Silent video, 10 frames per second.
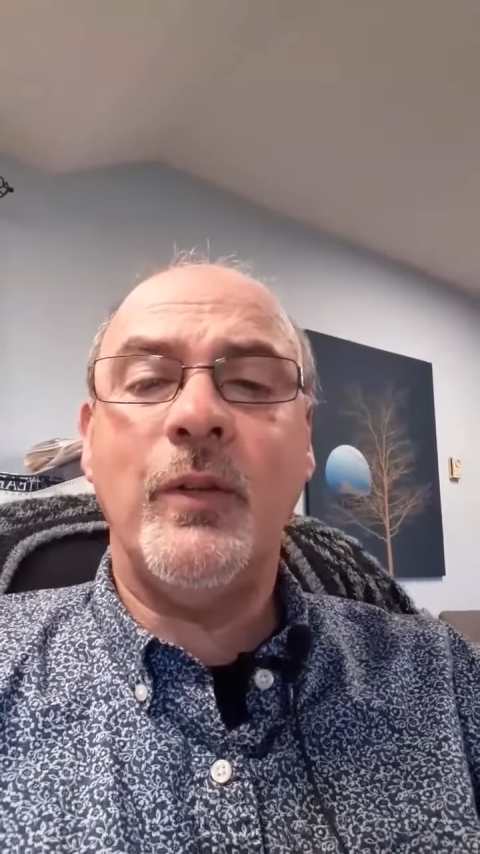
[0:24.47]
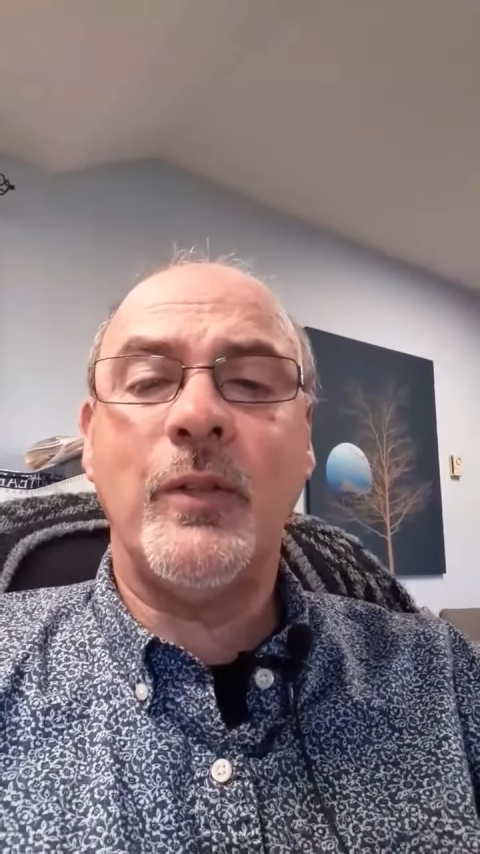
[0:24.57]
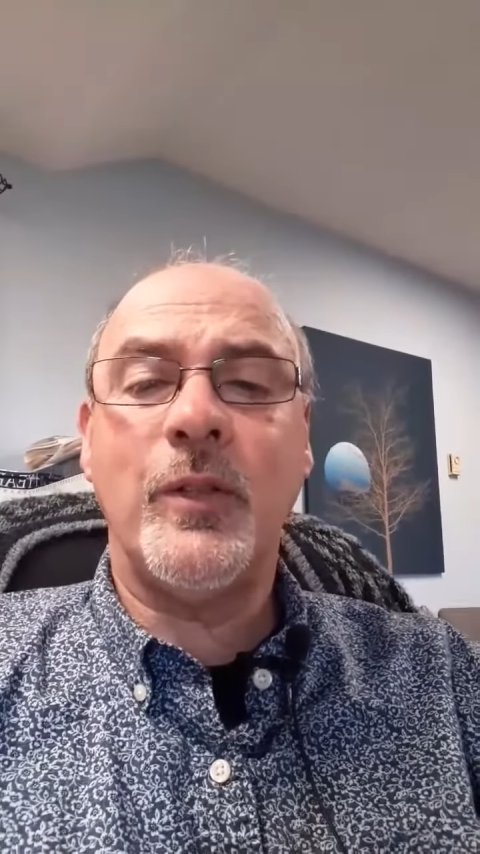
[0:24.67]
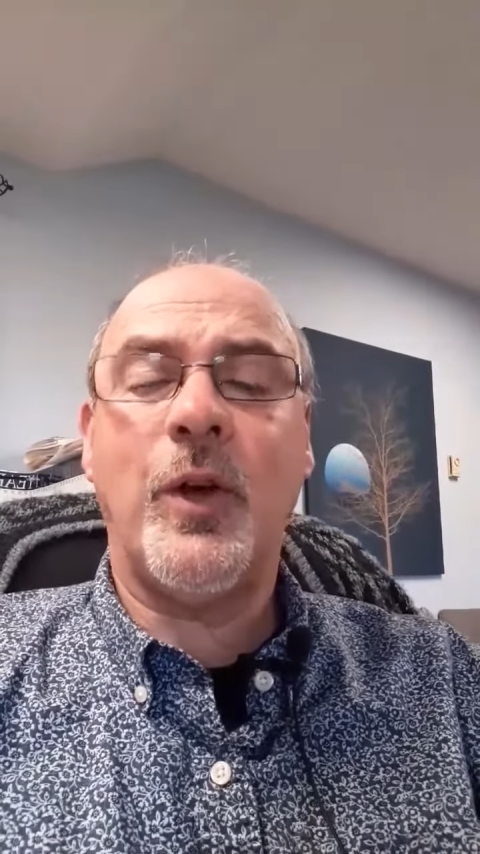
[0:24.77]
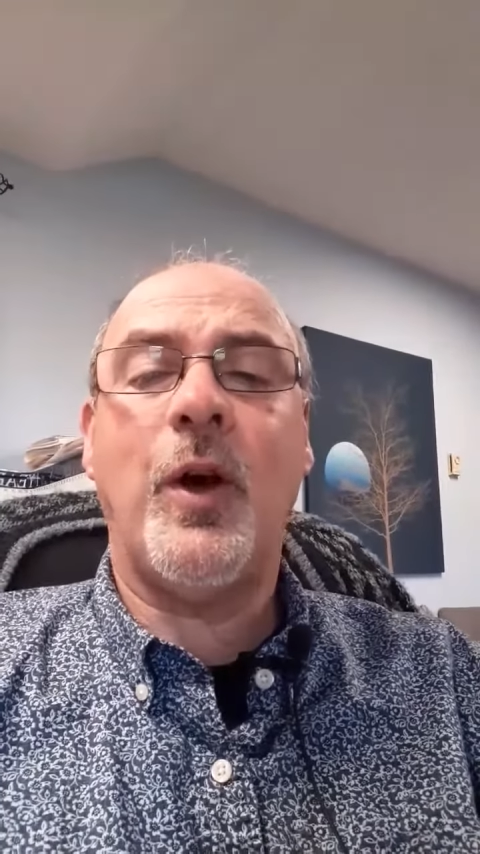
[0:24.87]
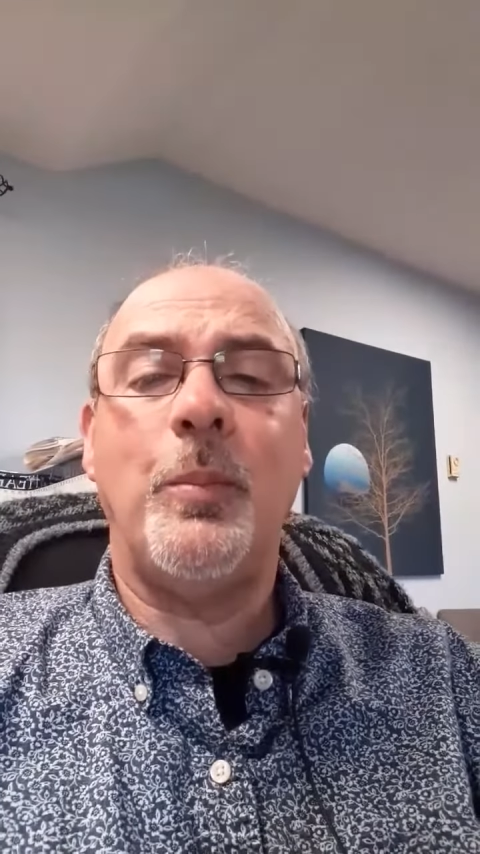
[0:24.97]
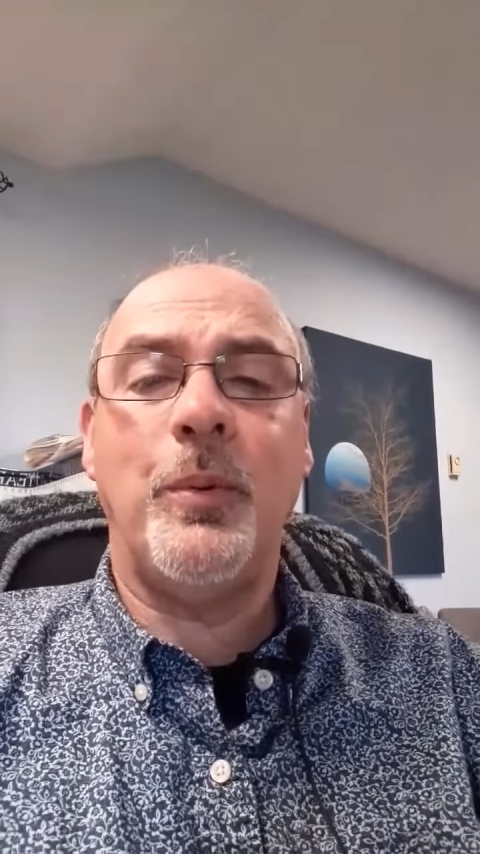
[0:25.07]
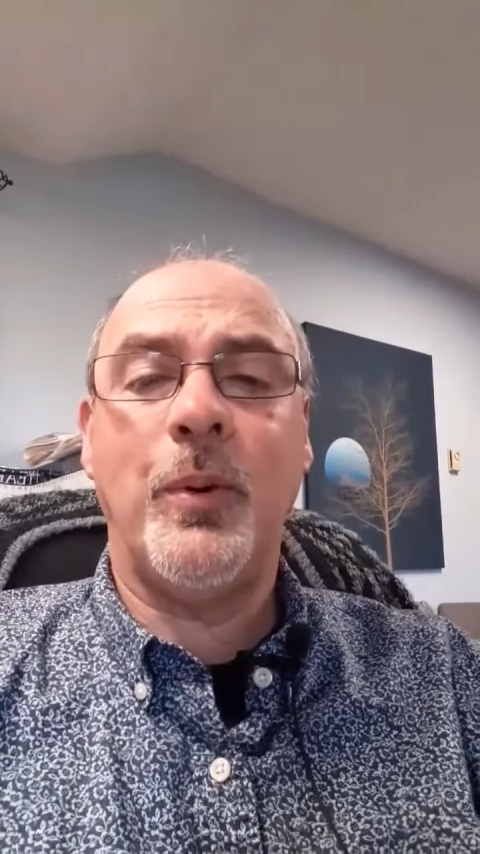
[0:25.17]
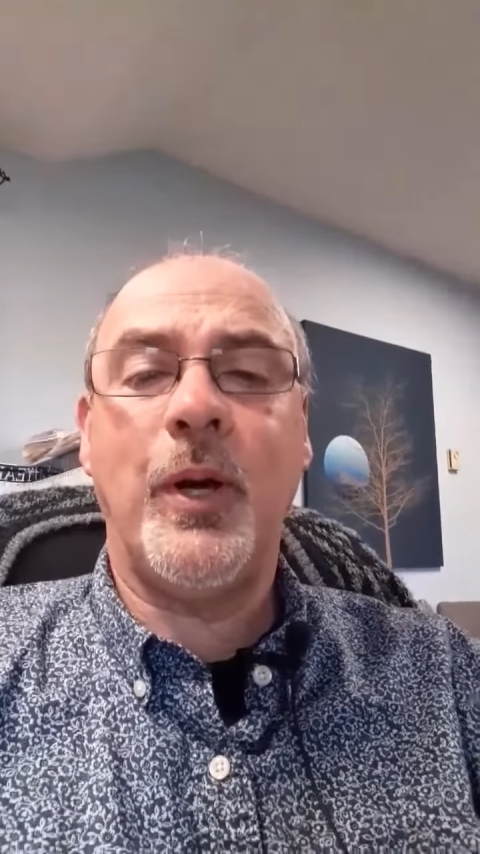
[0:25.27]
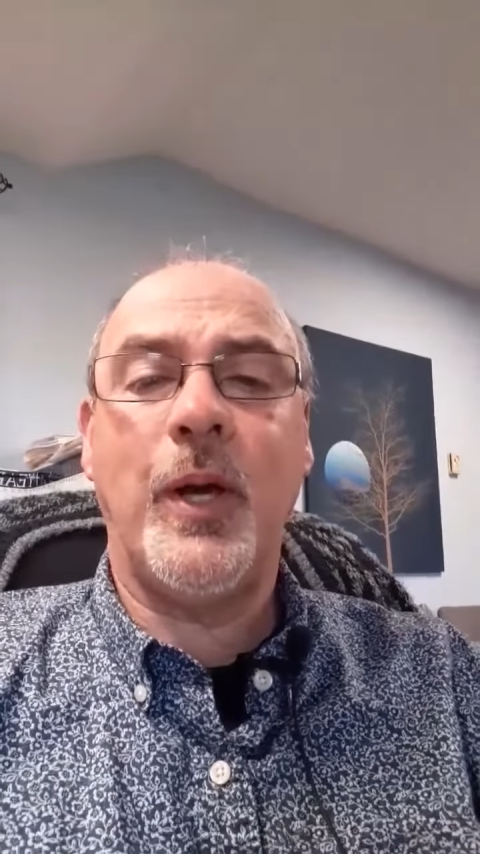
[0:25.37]
stop
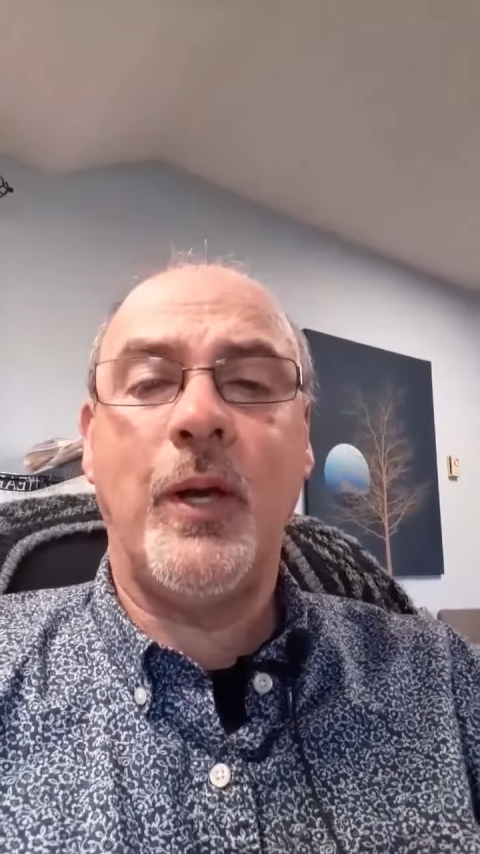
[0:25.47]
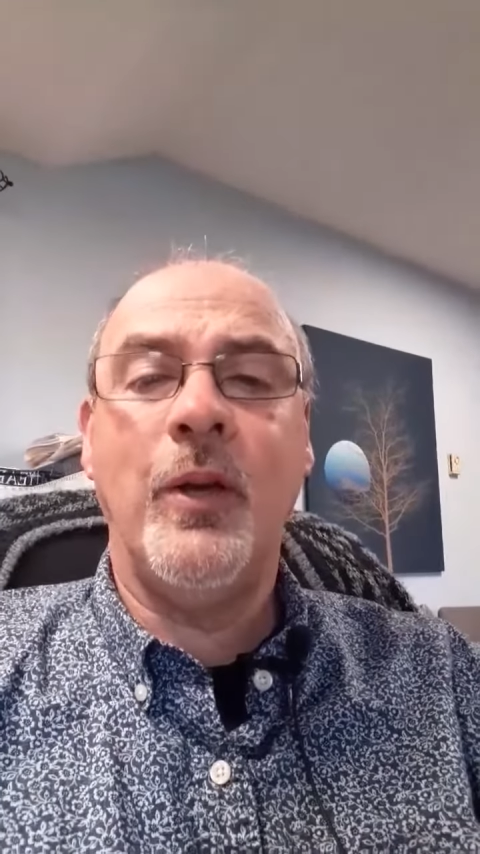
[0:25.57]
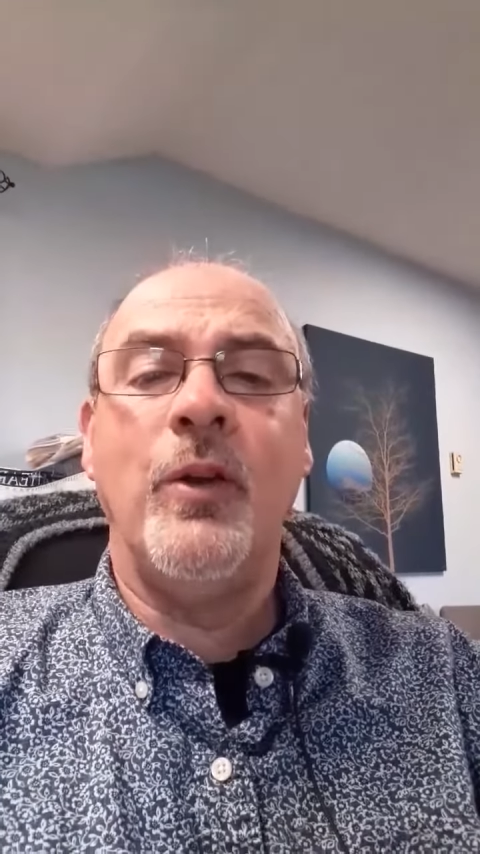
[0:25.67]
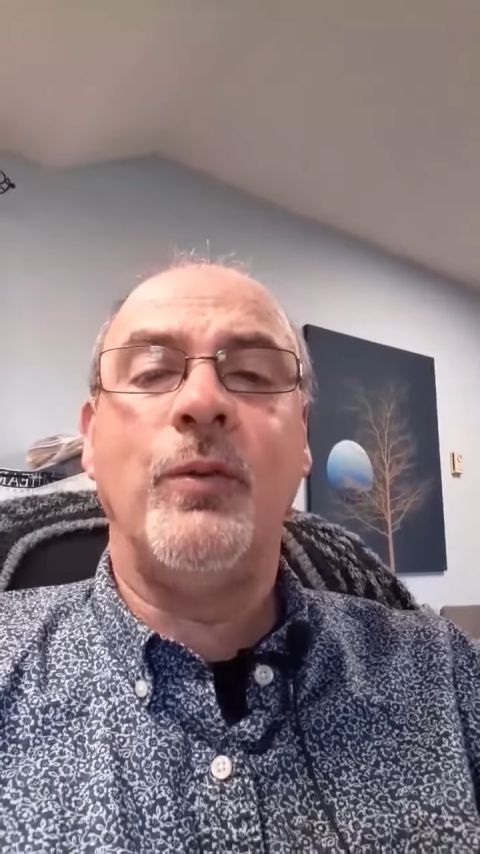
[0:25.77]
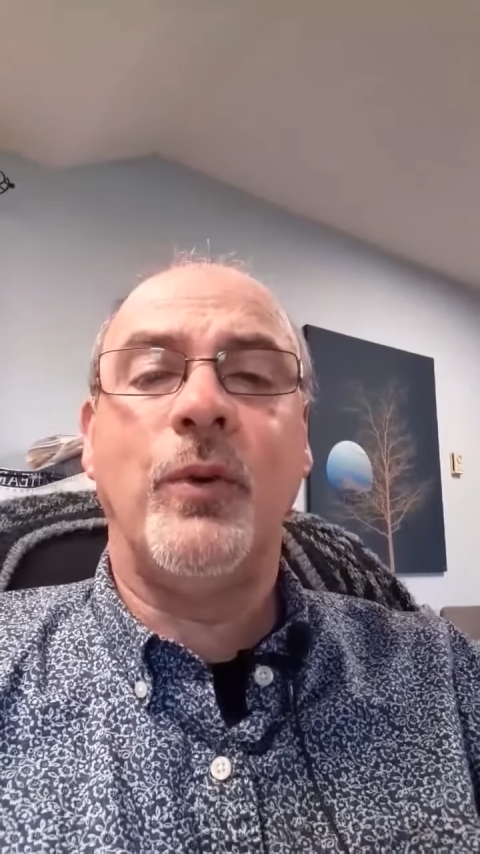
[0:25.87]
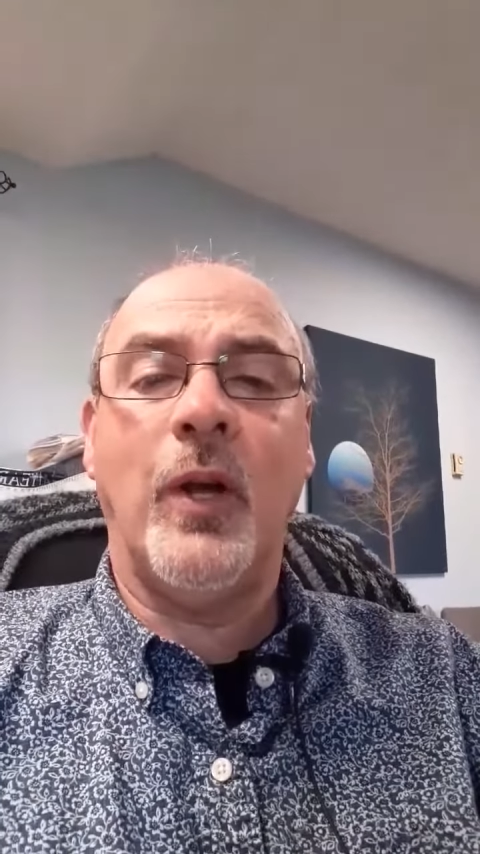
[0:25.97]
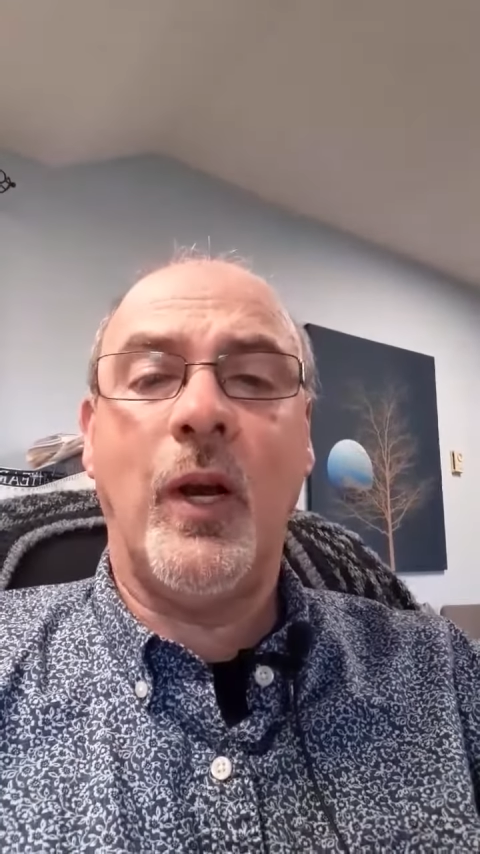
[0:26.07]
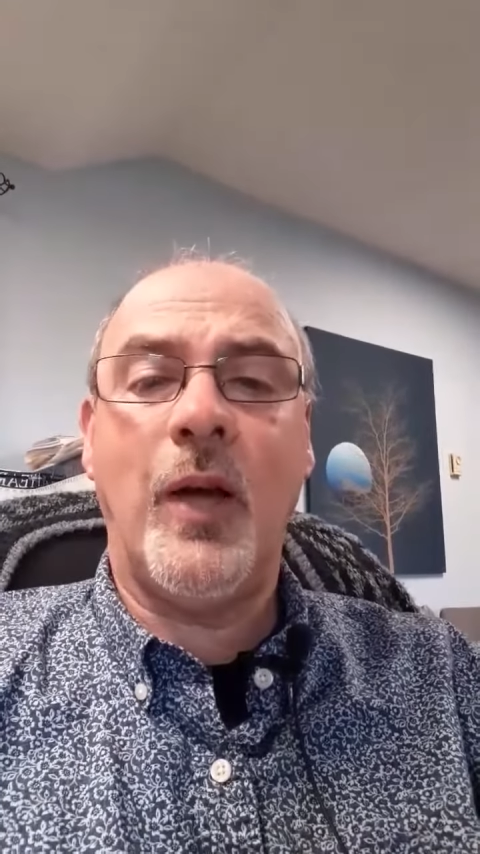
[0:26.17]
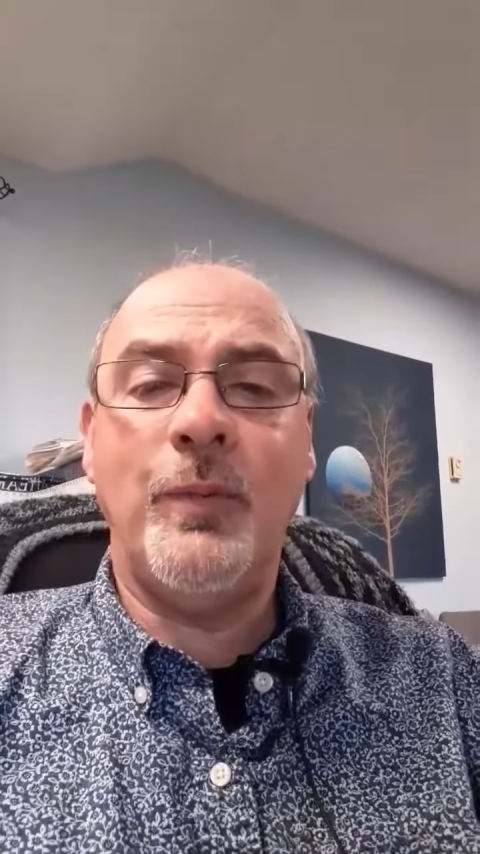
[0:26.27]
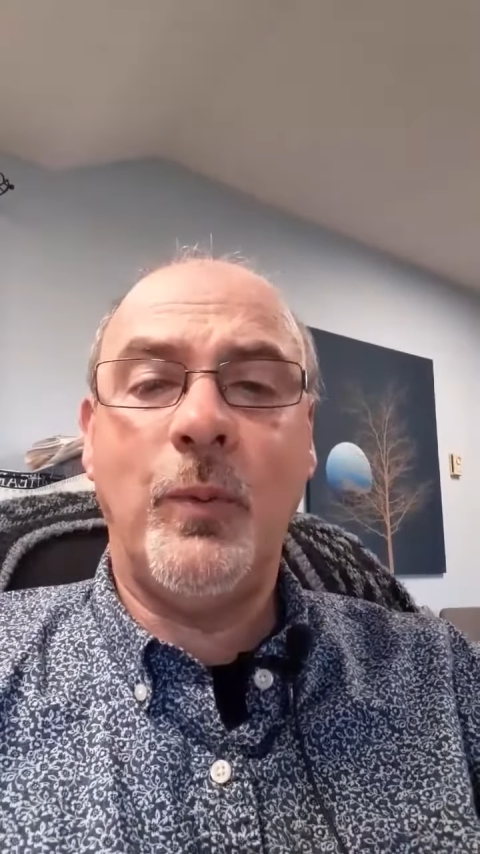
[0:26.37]
praying for a
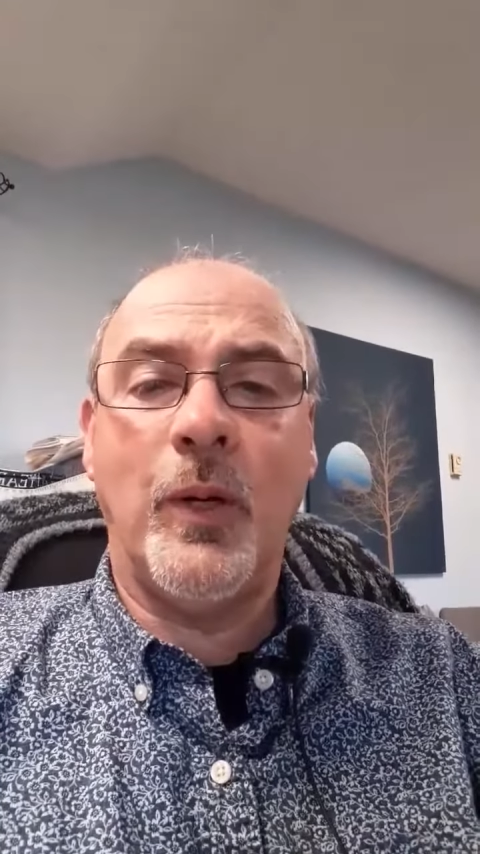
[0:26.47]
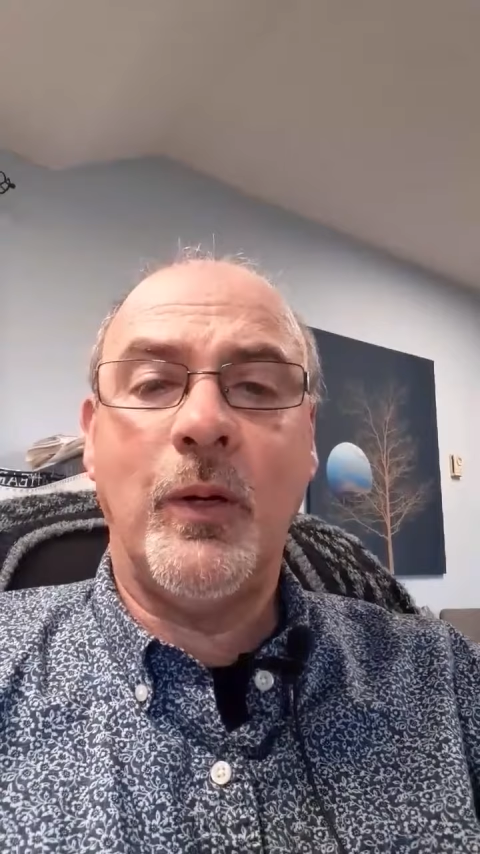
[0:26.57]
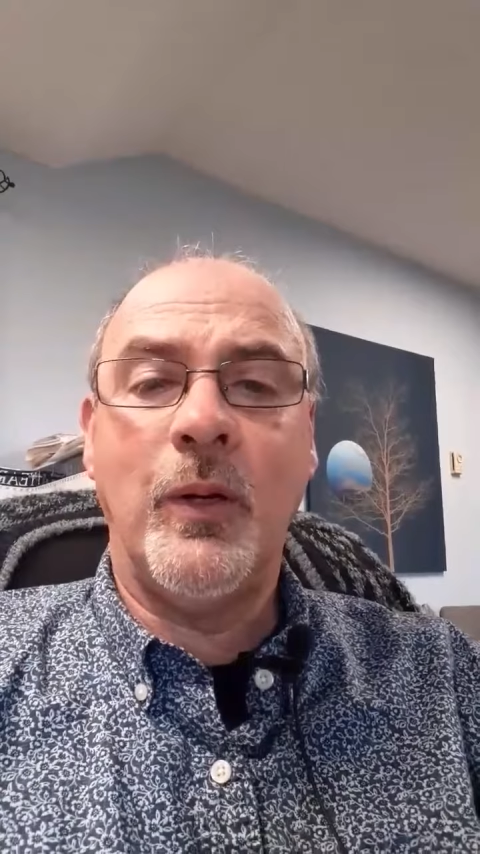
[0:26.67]
loved one